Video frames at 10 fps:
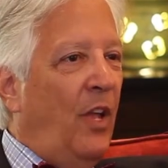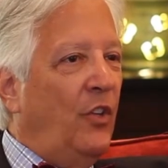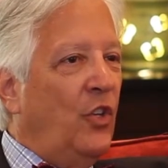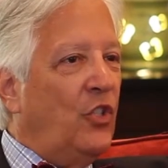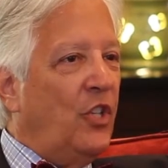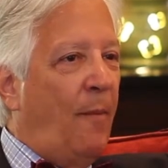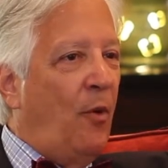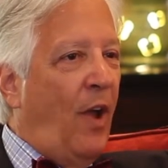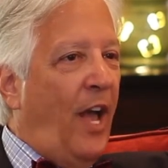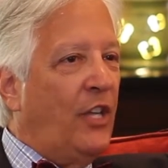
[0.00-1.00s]
to
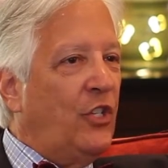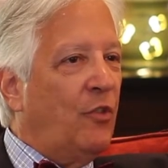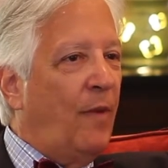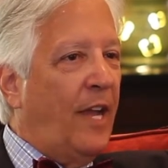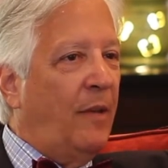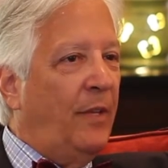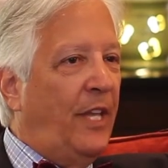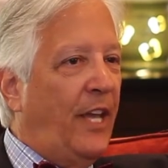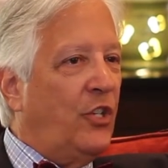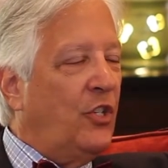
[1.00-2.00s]
summarize the
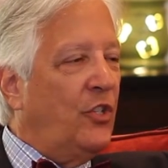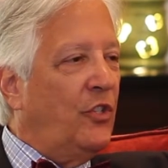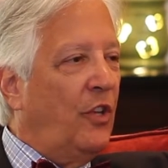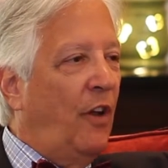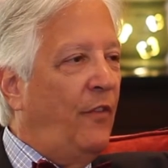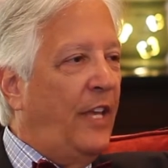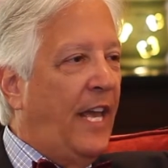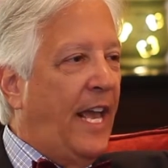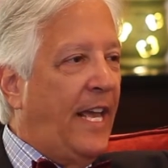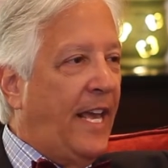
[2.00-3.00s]
recommendations of the
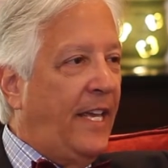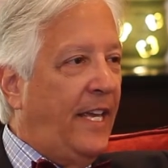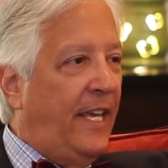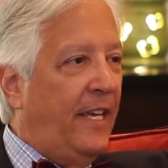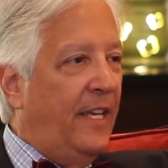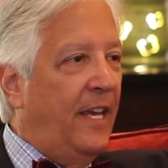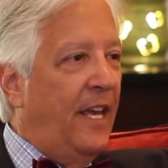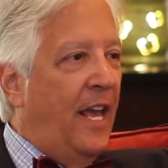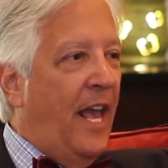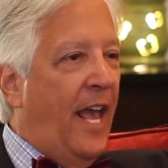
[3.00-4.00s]
AAE
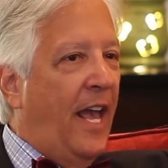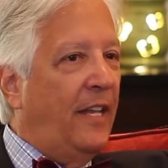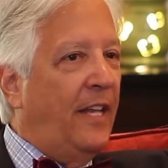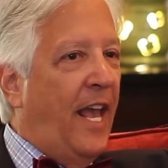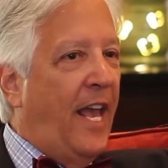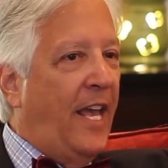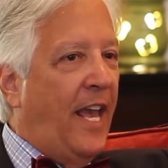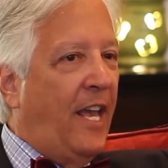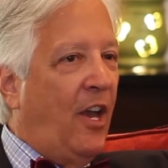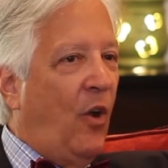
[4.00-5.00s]
and
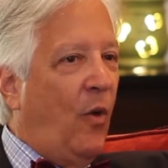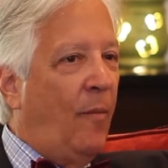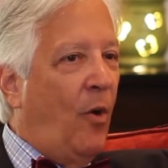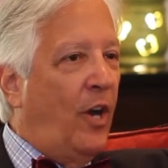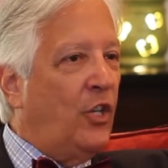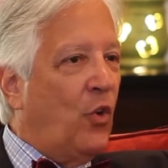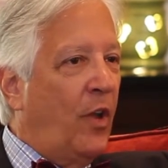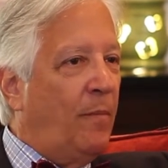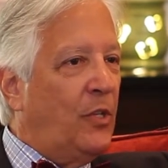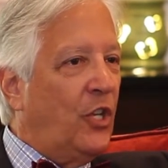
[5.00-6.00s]
AAOMR
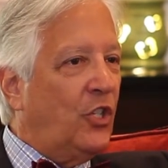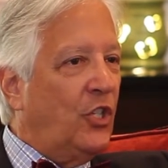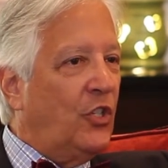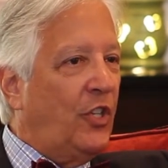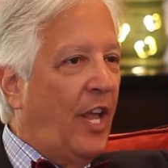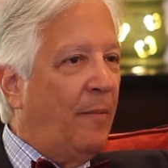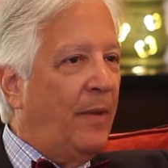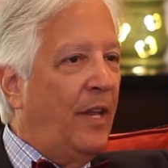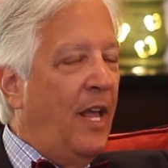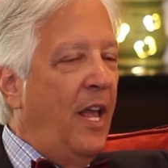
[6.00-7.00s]
joint position
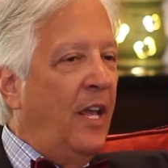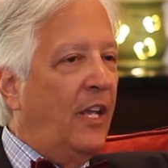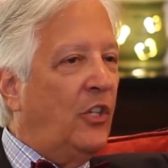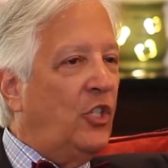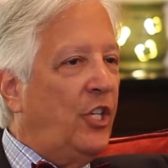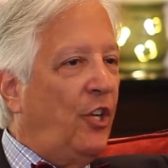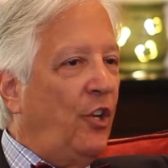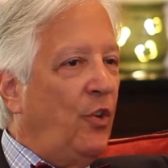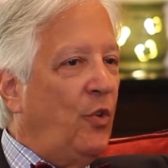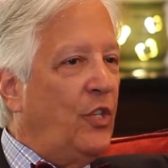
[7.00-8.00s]
statement, consider
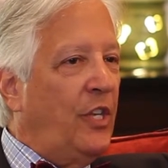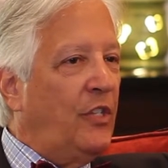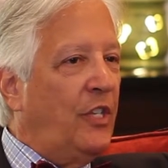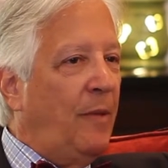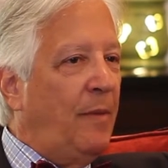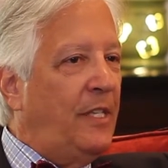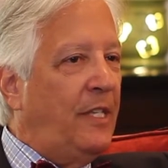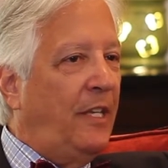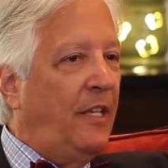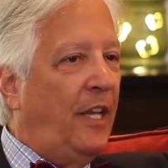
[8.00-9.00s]
using
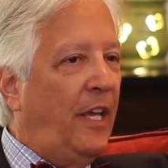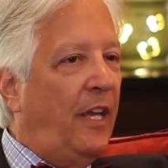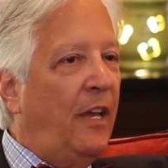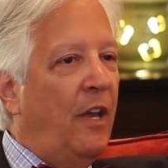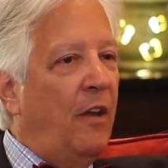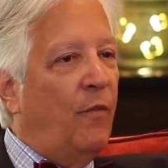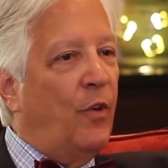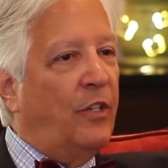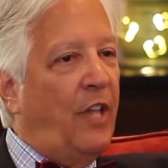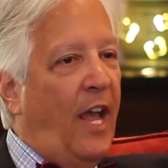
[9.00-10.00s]
CBCT
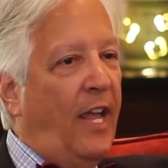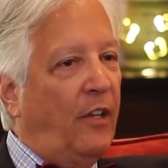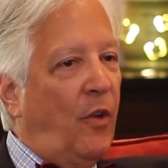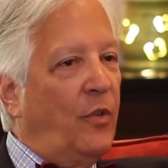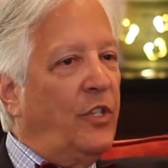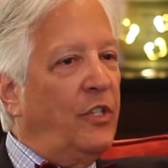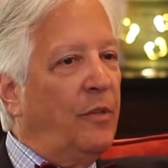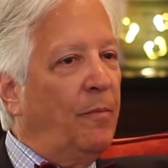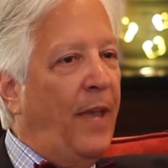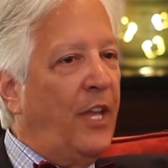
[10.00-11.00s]
for diagnosis
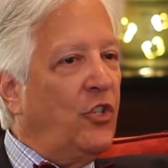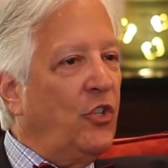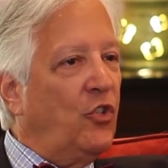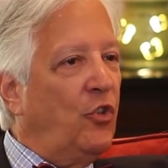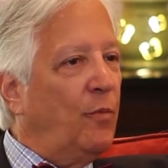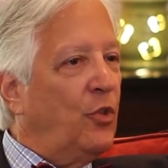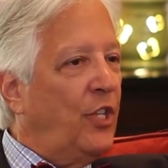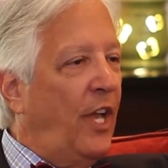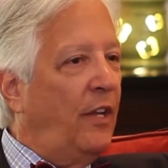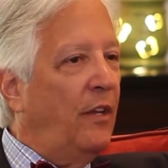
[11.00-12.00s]
in patients who
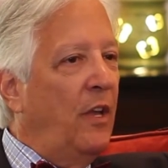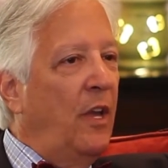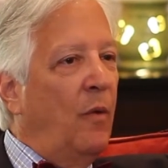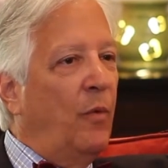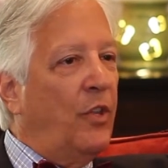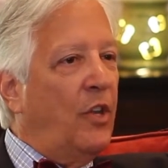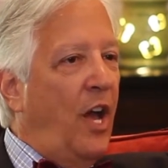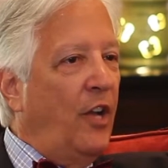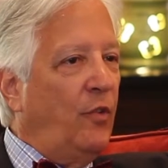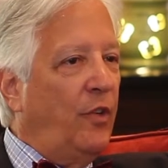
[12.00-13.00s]
present with
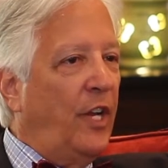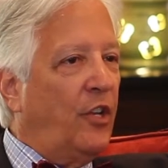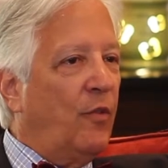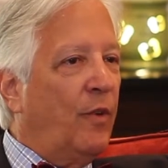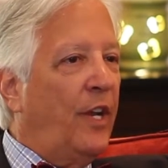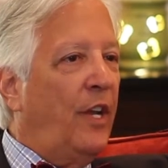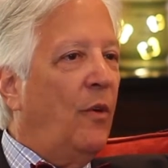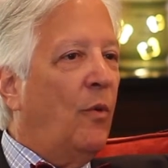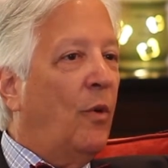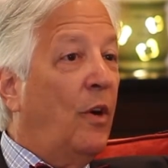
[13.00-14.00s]
contradictory
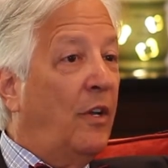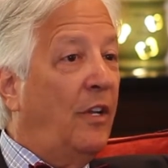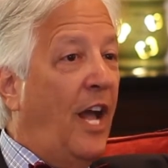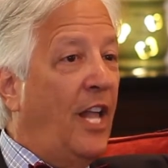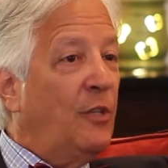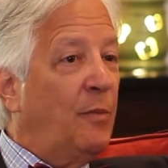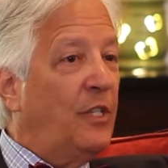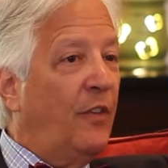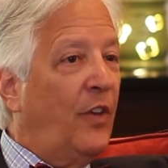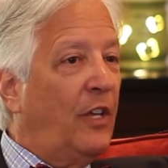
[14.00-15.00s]
or
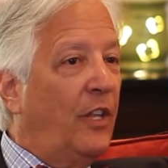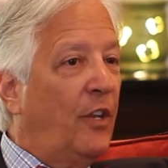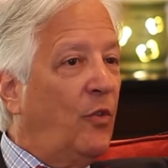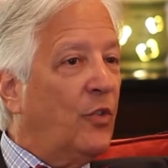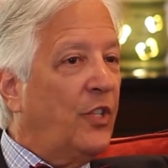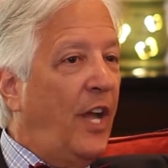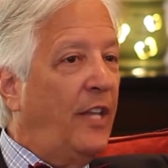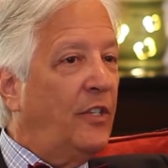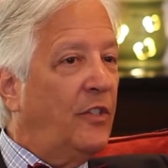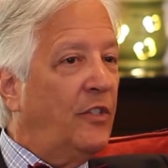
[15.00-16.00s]
nonspecific clinical
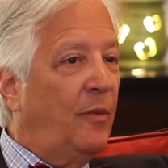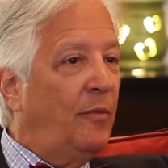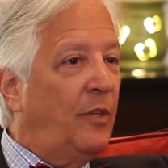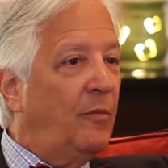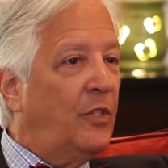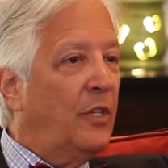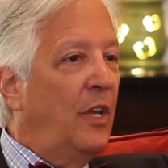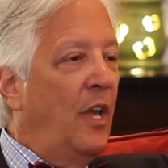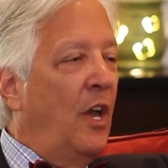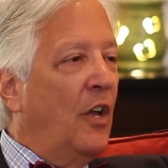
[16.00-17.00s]
signs and symptoms
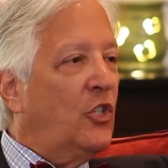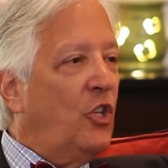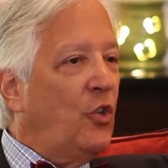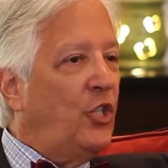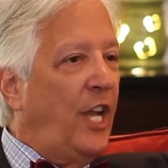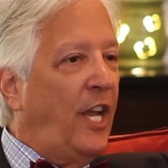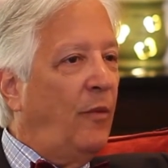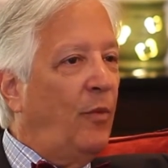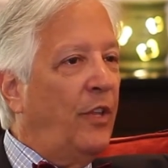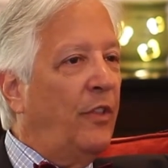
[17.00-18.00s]

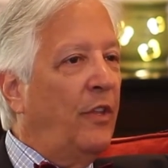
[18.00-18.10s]
associated with